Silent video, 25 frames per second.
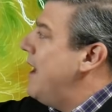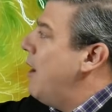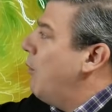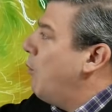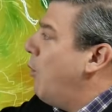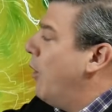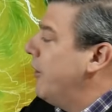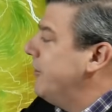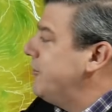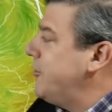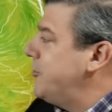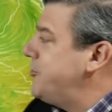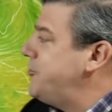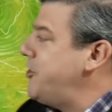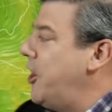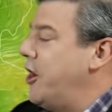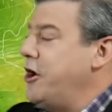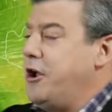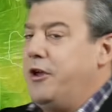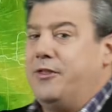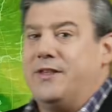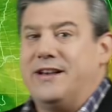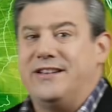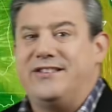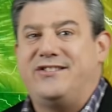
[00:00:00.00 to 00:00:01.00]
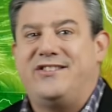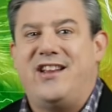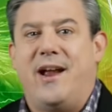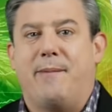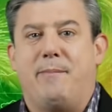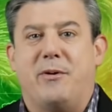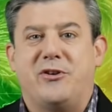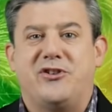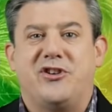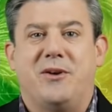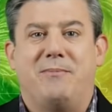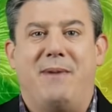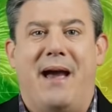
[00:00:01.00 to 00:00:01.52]
Wanted to show you this
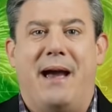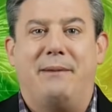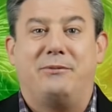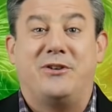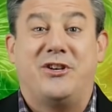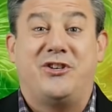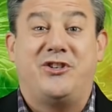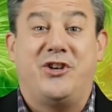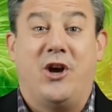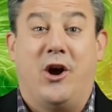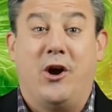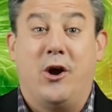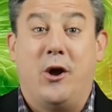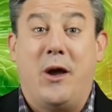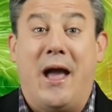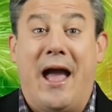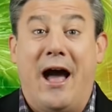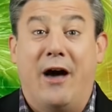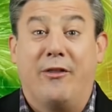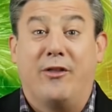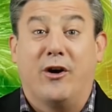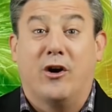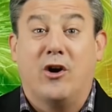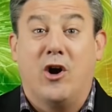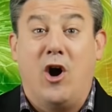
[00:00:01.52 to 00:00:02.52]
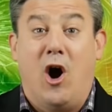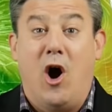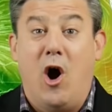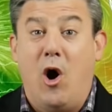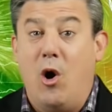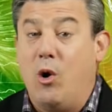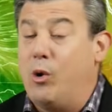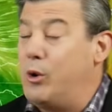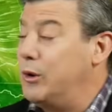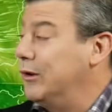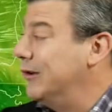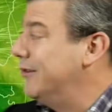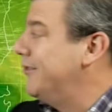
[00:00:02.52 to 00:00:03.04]
temperature map to show you how the
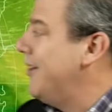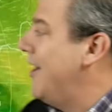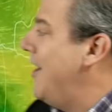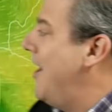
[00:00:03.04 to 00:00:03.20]
cold